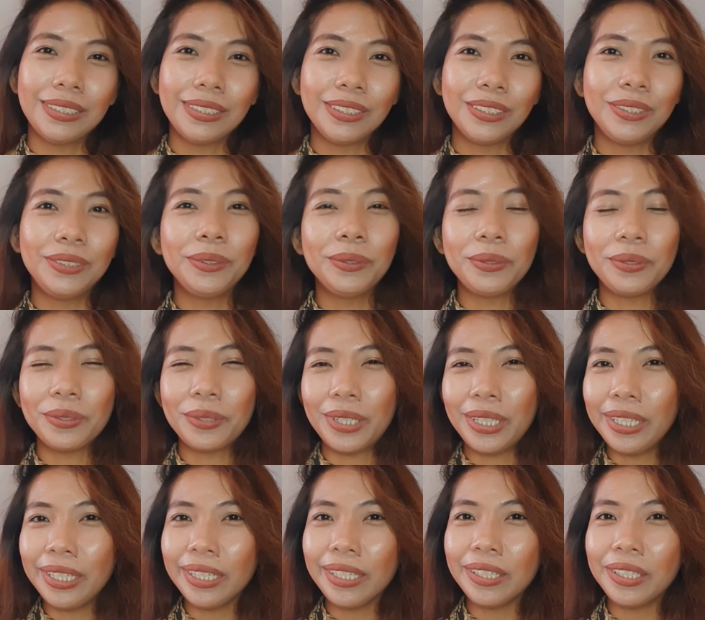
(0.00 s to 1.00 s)
So
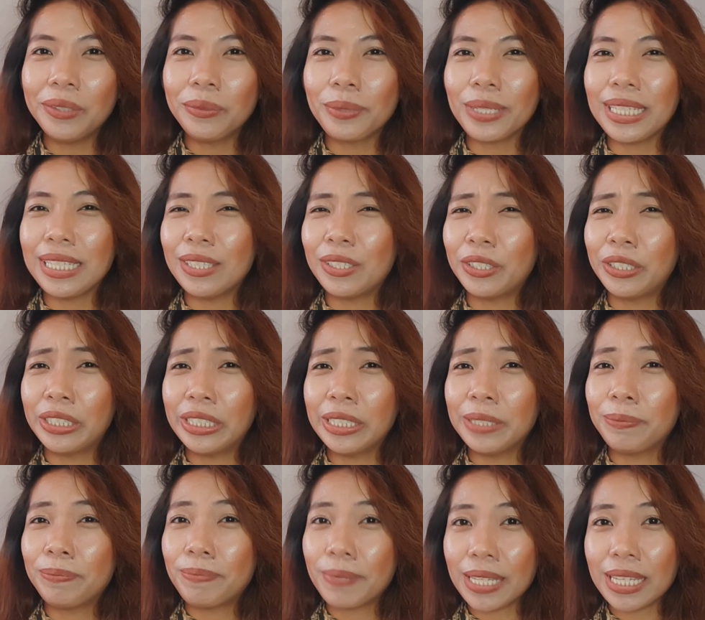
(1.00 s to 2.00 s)
earlier we
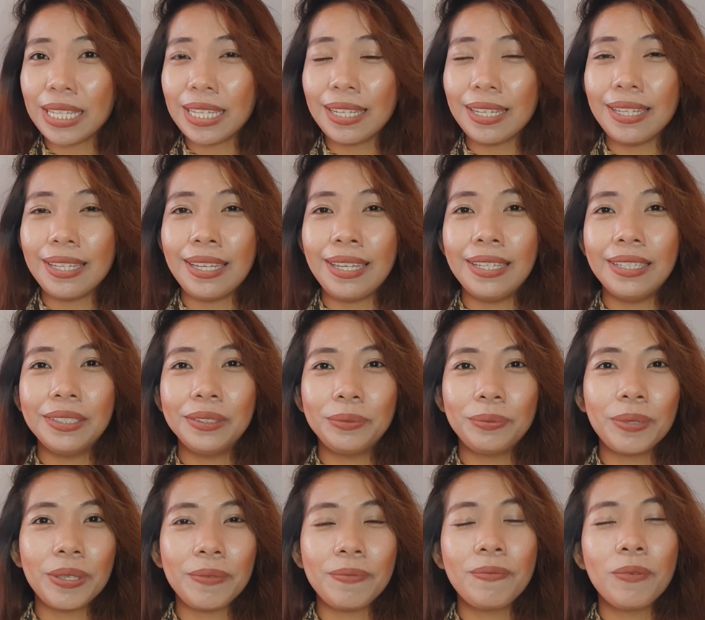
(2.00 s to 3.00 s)
inserted be and
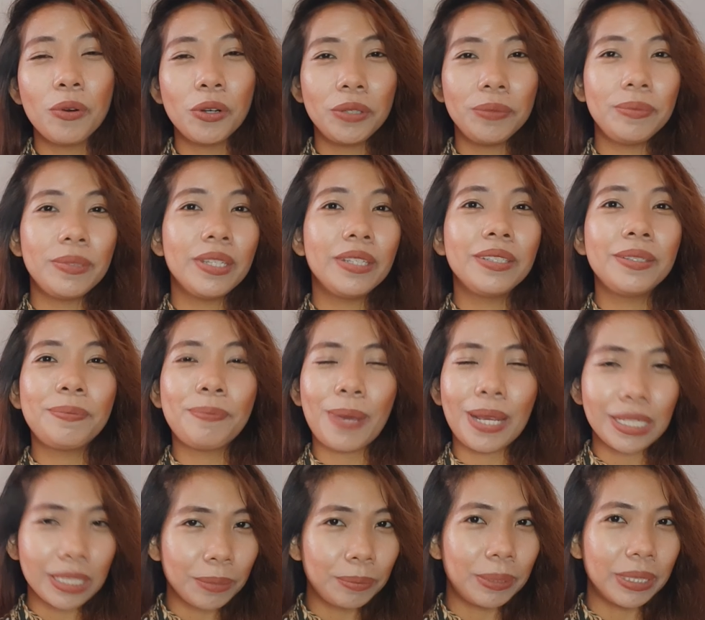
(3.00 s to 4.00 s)
we formed the
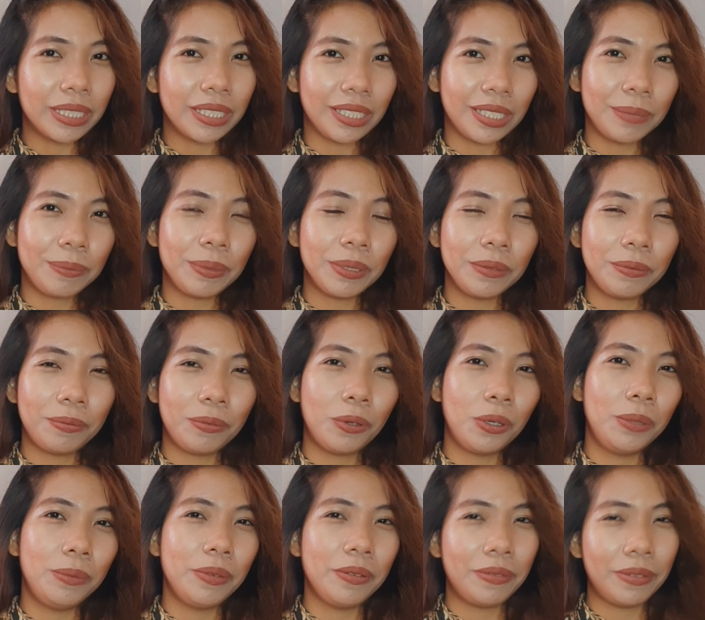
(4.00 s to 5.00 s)
past participle
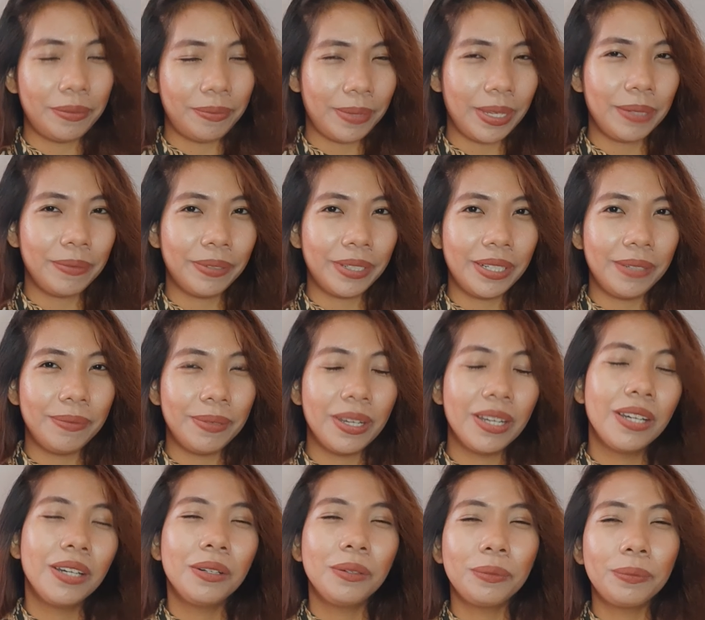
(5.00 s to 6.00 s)
form of the main verb.
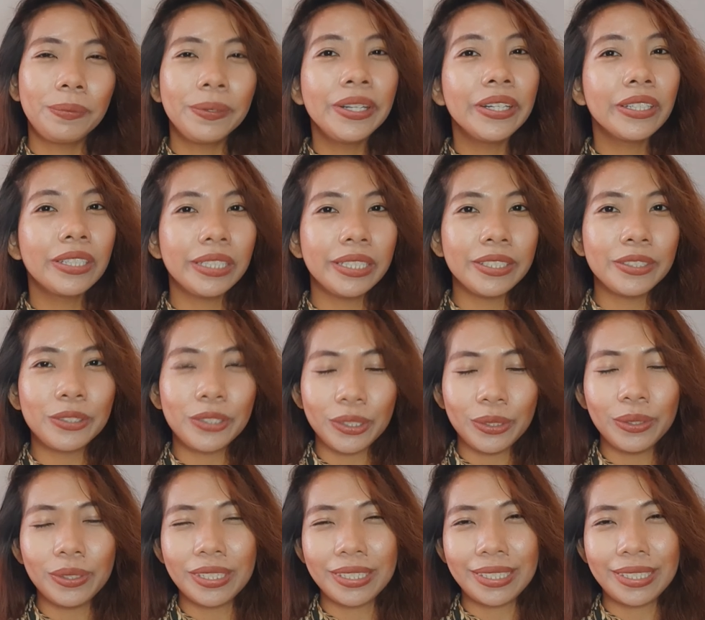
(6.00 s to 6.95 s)
We're gonna do the